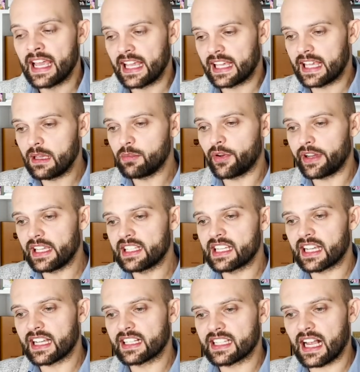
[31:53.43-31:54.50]
Keep your eating
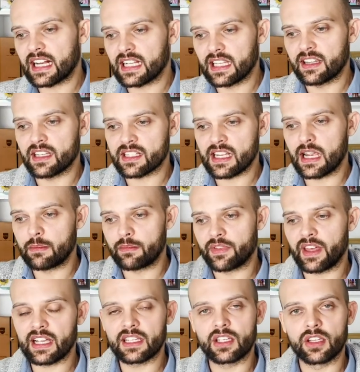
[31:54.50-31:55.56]
exactly the same.
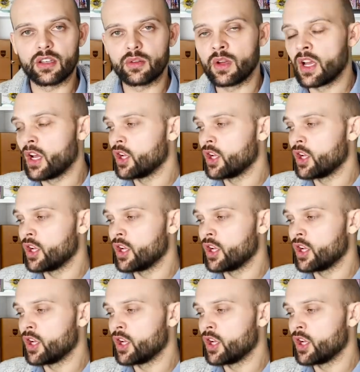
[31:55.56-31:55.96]
Thank you.